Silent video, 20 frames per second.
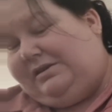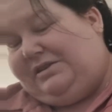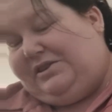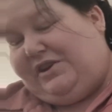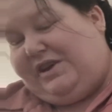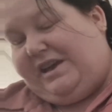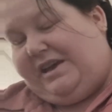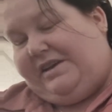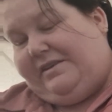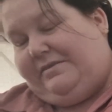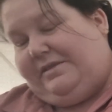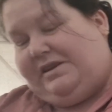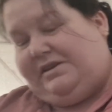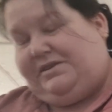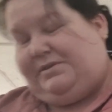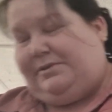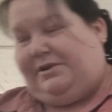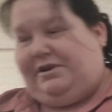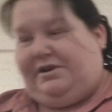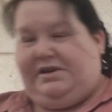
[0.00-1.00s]
So yeah,
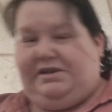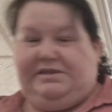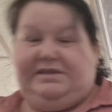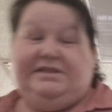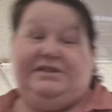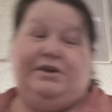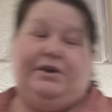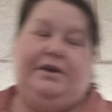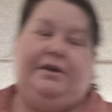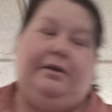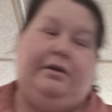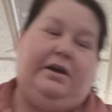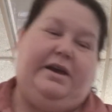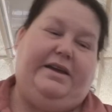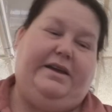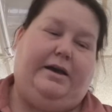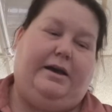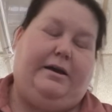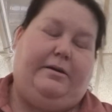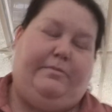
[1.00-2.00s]
that's where it is. So
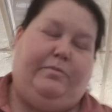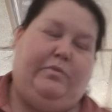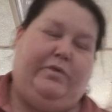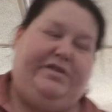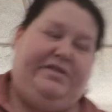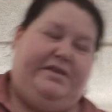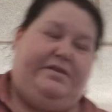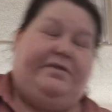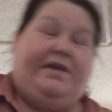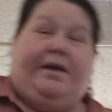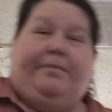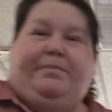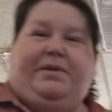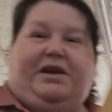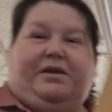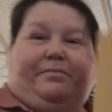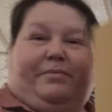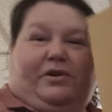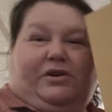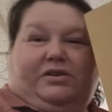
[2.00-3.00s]
within that
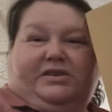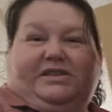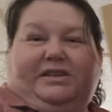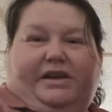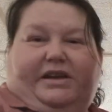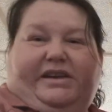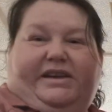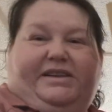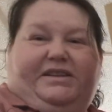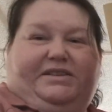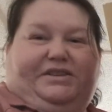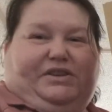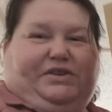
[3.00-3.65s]
bigger box is